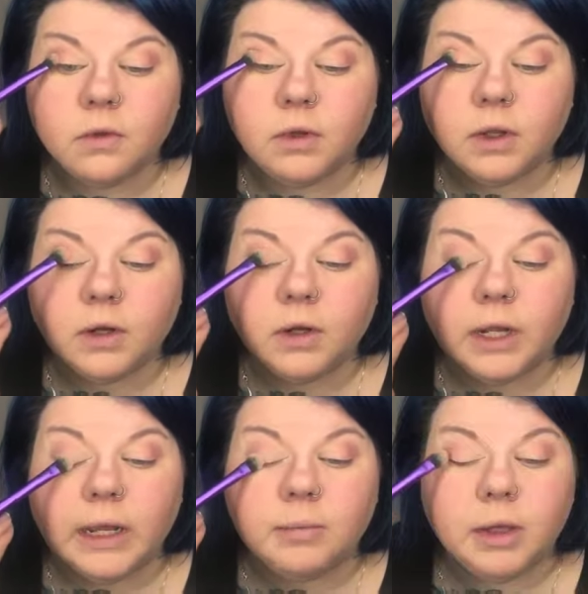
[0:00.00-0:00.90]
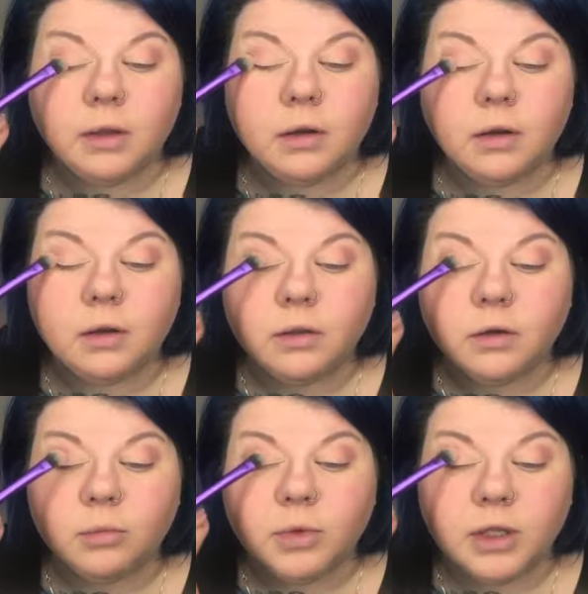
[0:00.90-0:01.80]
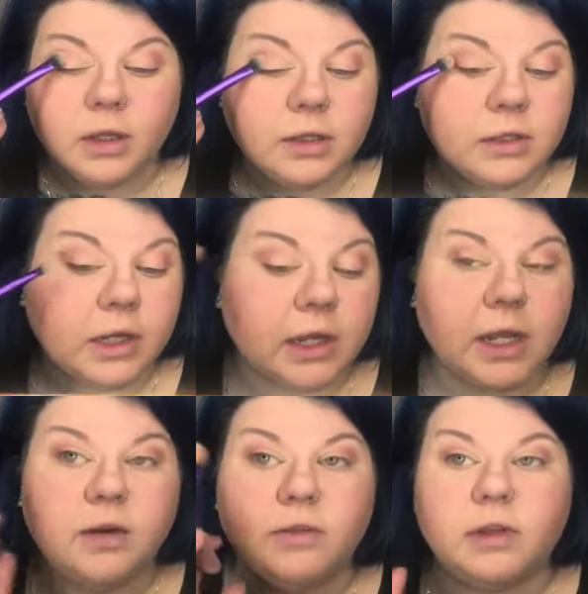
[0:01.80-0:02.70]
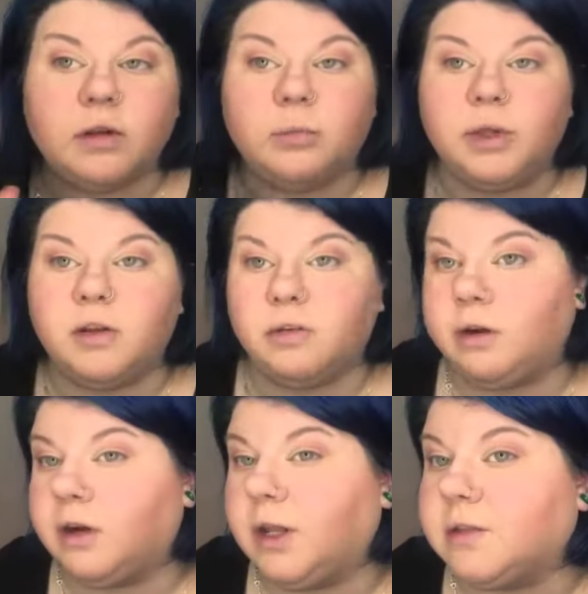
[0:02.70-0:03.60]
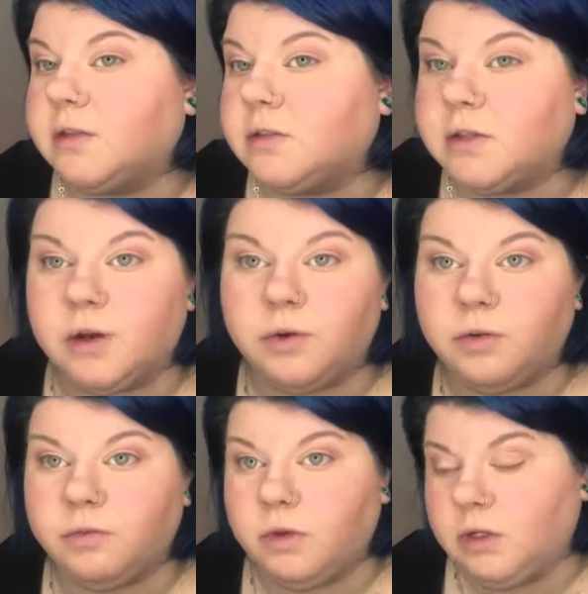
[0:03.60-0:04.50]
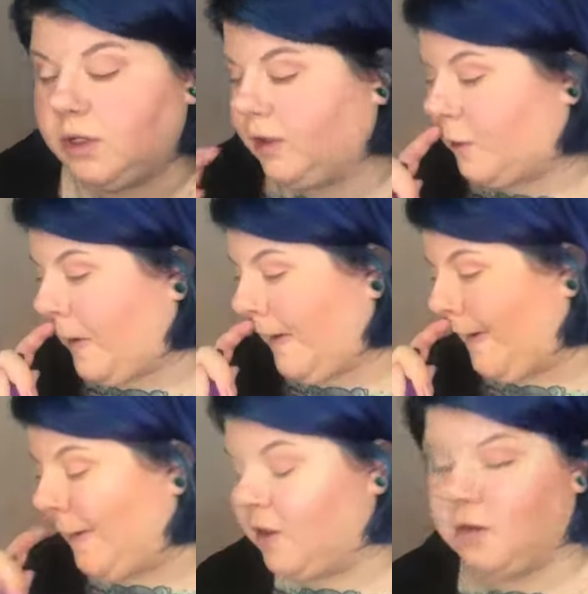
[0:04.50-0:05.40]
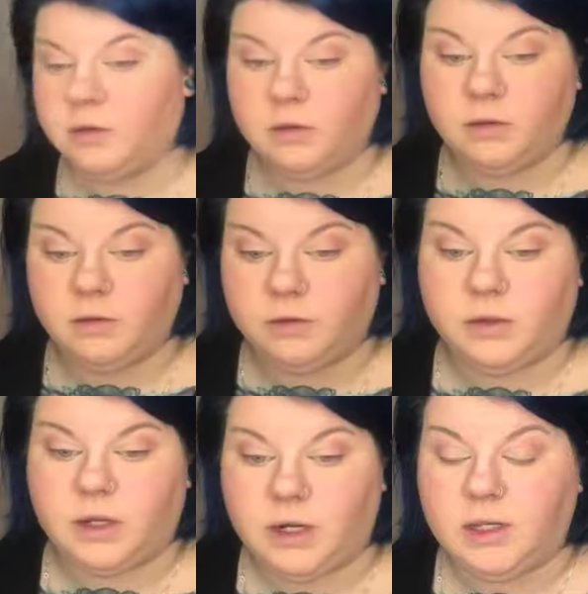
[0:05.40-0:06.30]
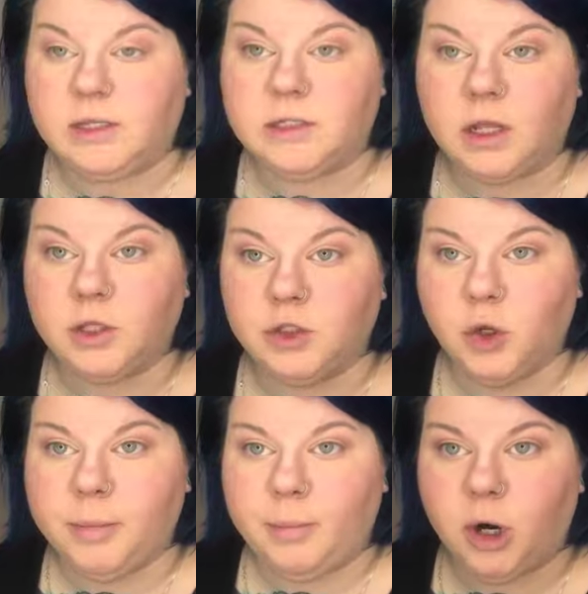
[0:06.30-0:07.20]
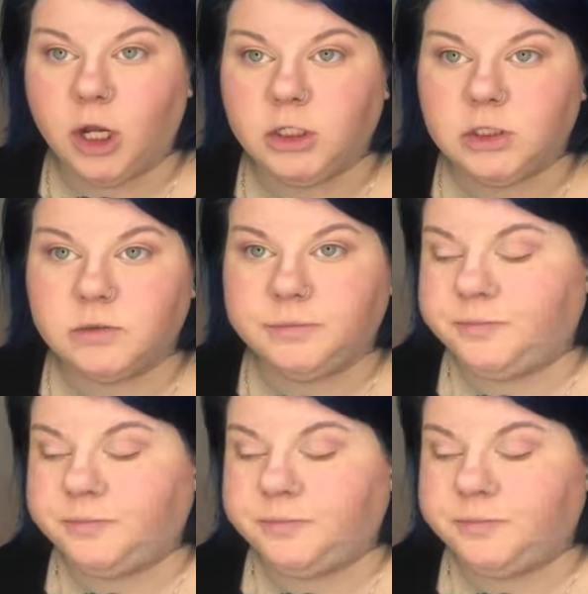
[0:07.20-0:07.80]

And kind of dabbing it in a little bit. It's got kind of a little bit of iridescence. I don't know if you can tell. This light is super bright.